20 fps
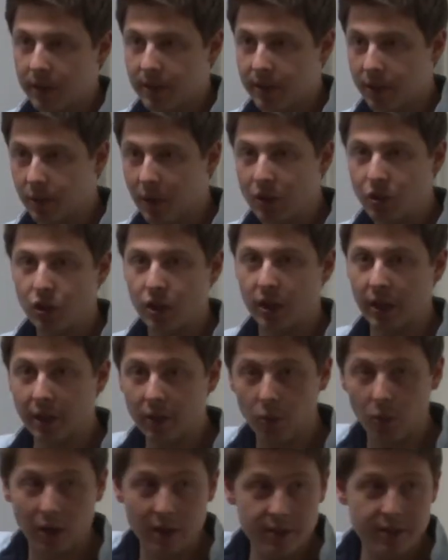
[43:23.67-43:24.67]
sequentially
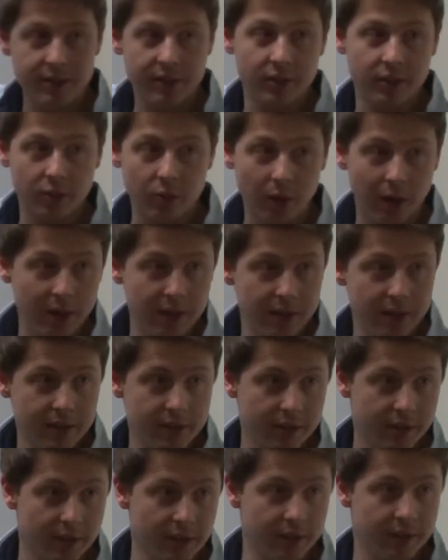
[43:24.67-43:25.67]
once and twice,
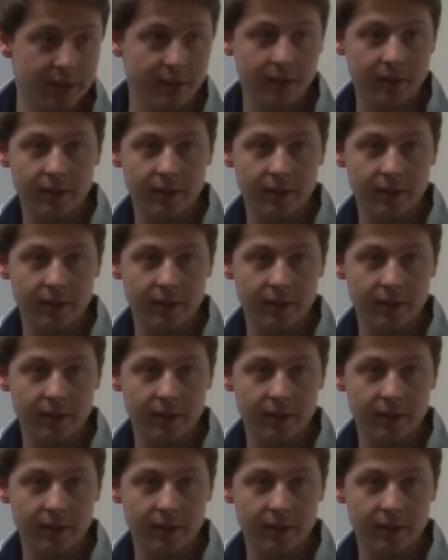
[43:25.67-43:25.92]
right?